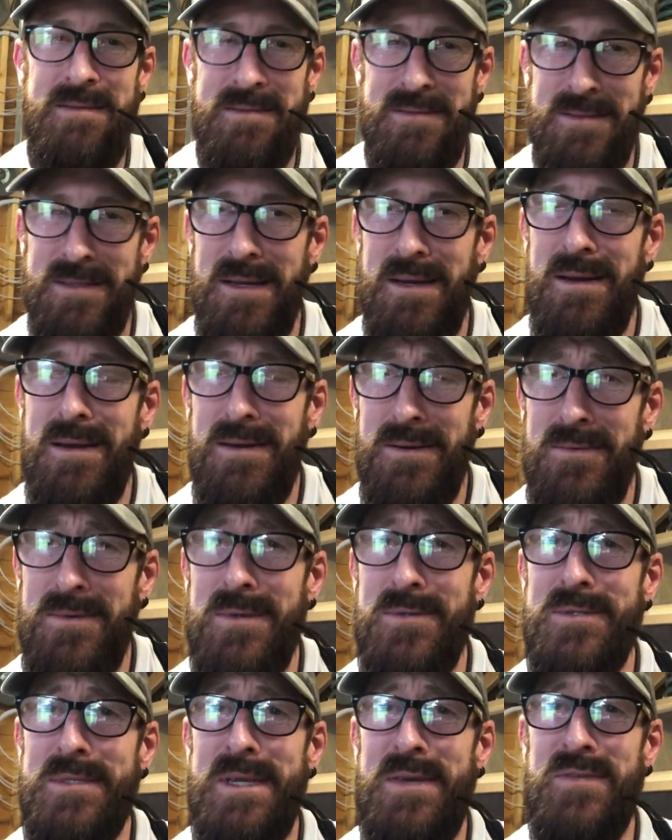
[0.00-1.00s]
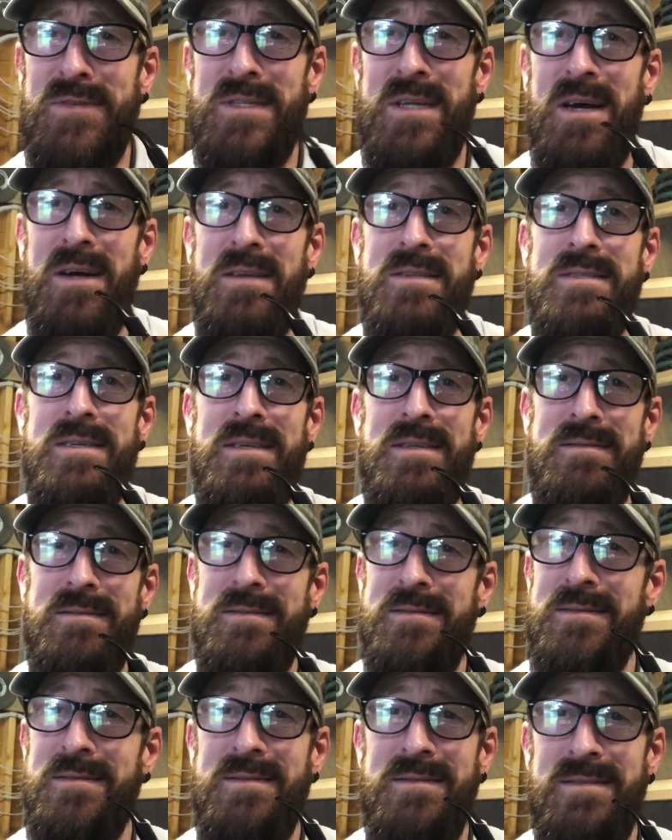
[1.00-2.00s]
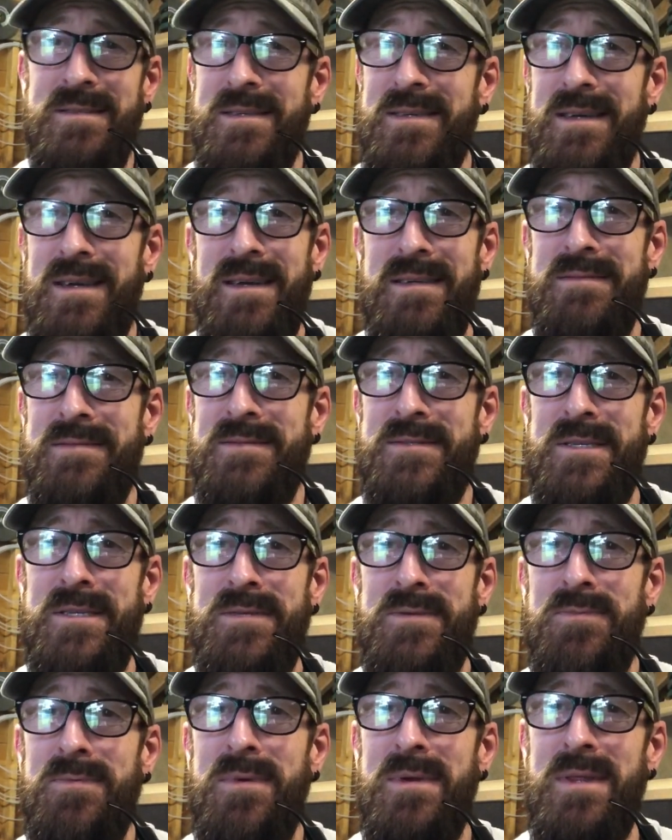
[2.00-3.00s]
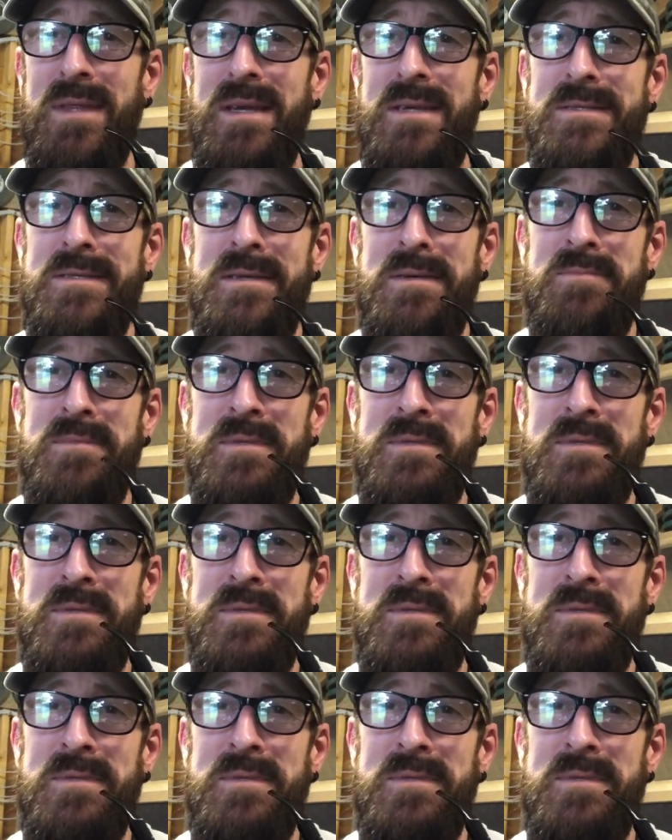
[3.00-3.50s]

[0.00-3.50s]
That once I've started I just want that job